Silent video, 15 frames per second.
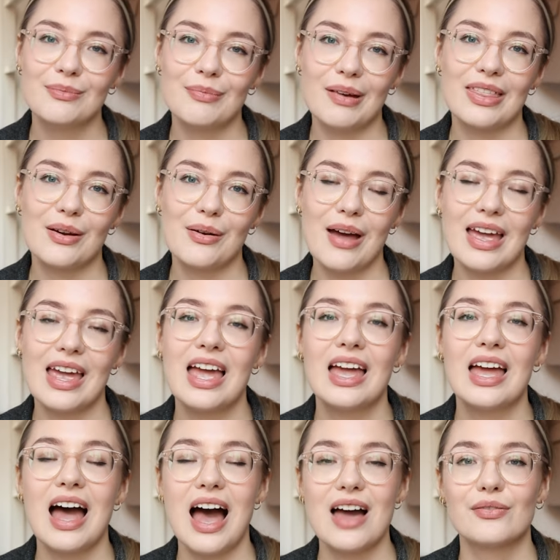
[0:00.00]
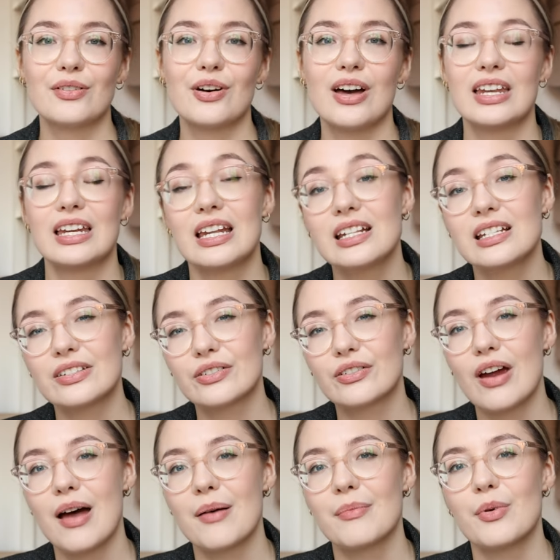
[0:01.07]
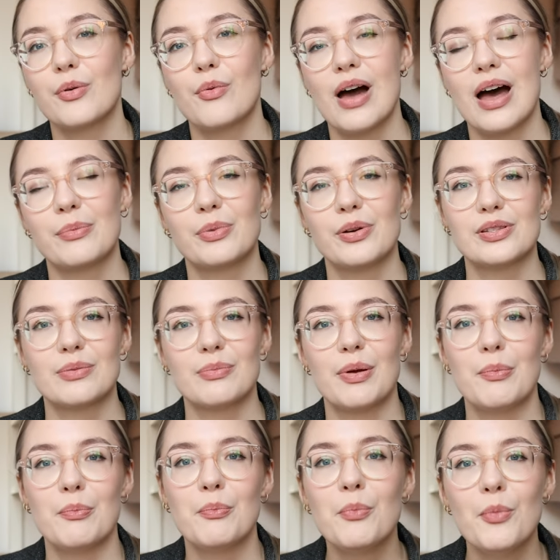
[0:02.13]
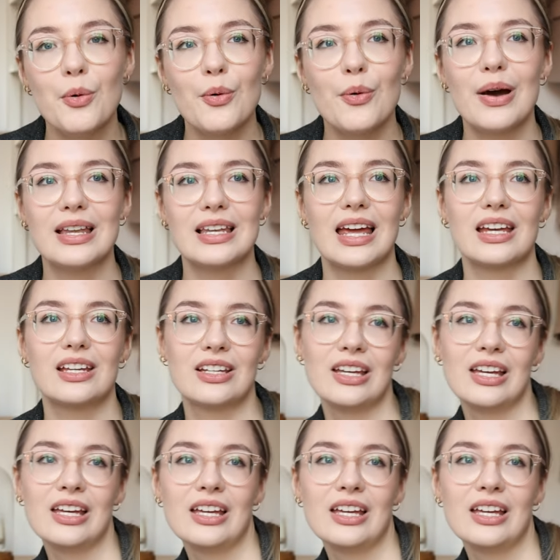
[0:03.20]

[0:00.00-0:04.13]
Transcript: By the way, I've got an Instagram where I post a bit more and like